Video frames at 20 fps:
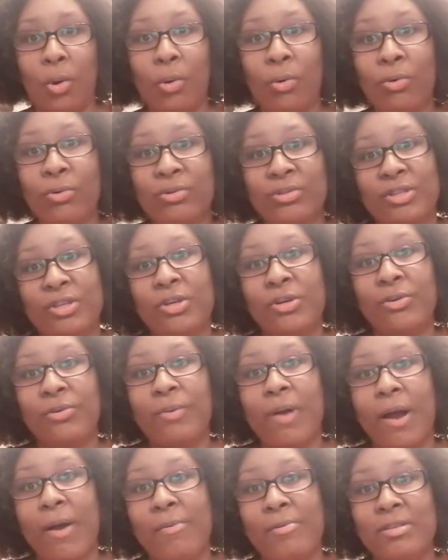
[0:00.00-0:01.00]

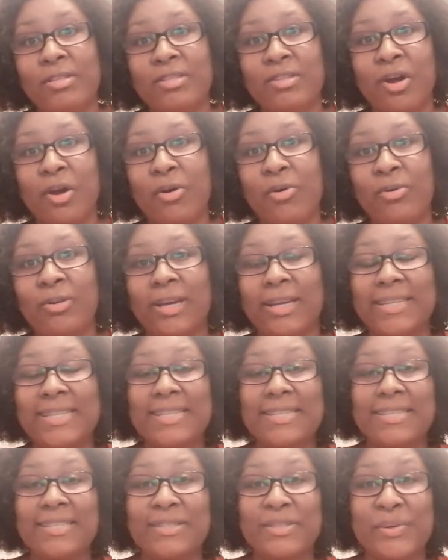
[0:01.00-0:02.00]
Also, I was told I
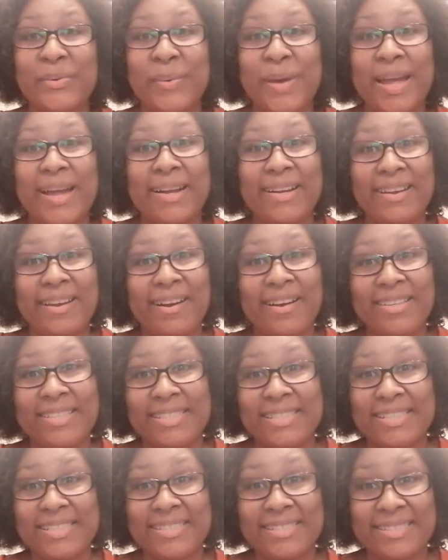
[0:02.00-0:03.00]
needed to wear
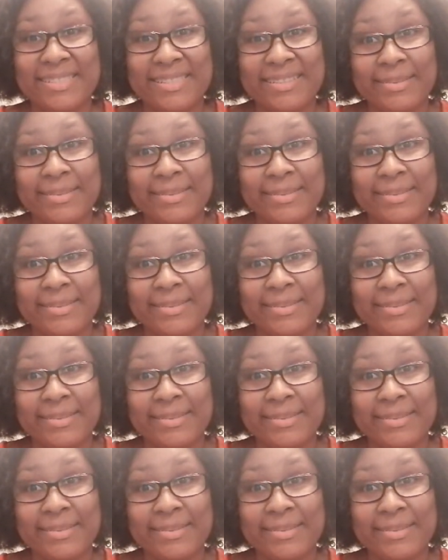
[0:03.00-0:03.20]
glasses,